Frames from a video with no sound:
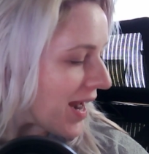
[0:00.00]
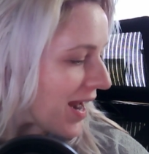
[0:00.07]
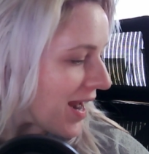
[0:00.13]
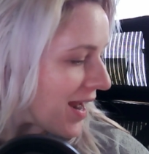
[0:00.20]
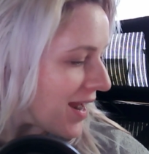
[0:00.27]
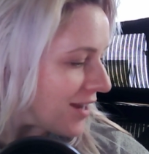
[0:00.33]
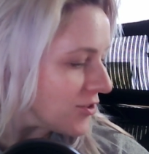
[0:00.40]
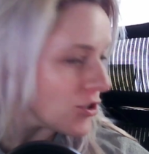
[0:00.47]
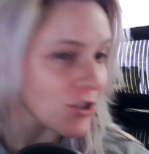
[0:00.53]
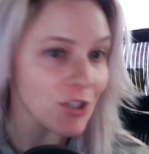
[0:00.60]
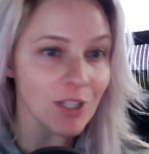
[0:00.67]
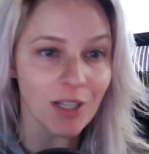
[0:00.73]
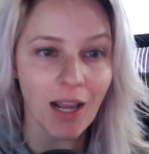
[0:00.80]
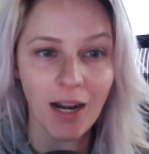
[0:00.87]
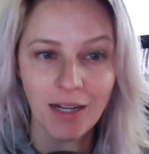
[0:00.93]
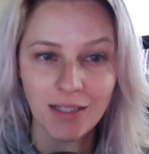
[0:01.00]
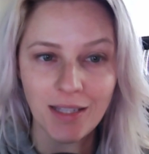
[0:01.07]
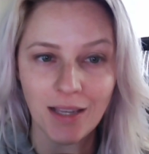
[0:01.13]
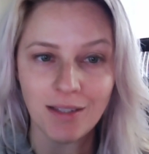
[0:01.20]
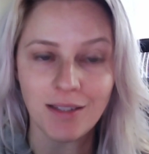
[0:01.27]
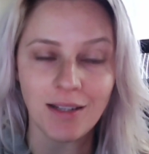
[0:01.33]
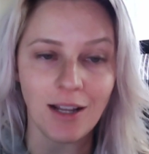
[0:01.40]
and just to kind of
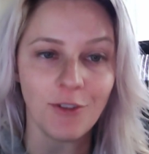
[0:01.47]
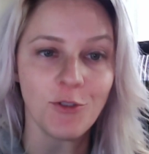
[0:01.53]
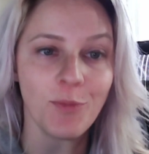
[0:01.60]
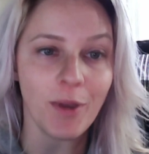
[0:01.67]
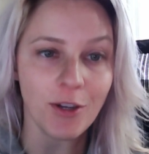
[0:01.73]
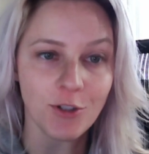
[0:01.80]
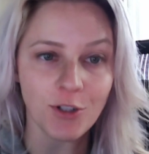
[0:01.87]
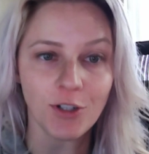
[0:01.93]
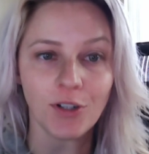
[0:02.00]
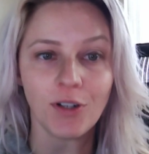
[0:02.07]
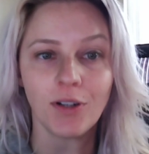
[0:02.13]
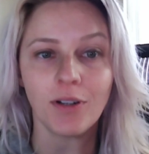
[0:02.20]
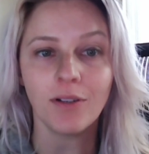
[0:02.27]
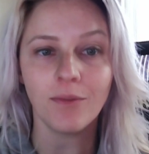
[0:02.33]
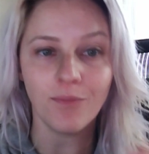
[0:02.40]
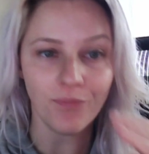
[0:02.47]
test it out to make sure